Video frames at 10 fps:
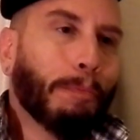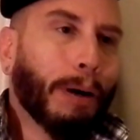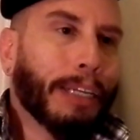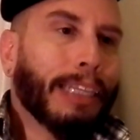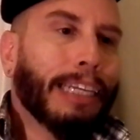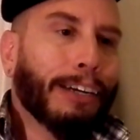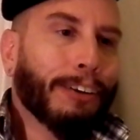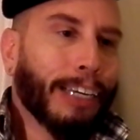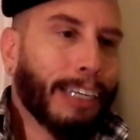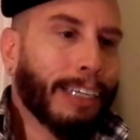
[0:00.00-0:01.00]
but
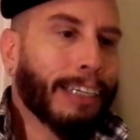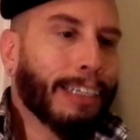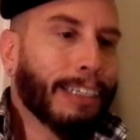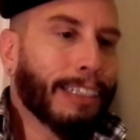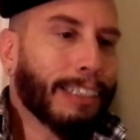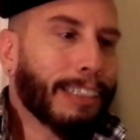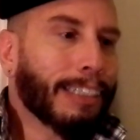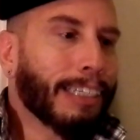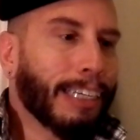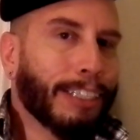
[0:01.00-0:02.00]
there
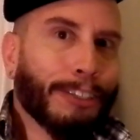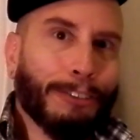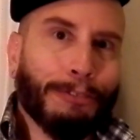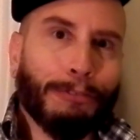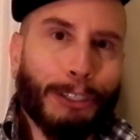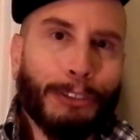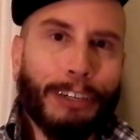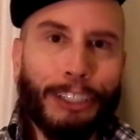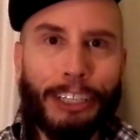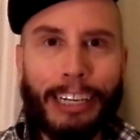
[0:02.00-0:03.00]
is a certain
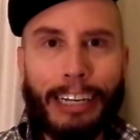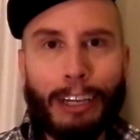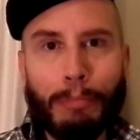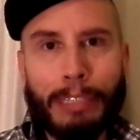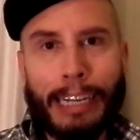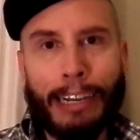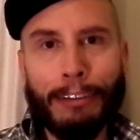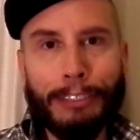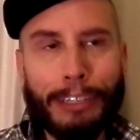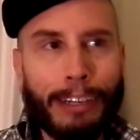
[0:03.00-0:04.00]
frustration that comes
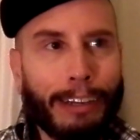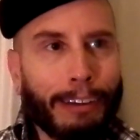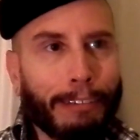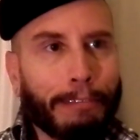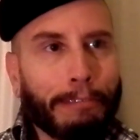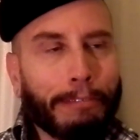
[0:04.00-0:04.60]
out of,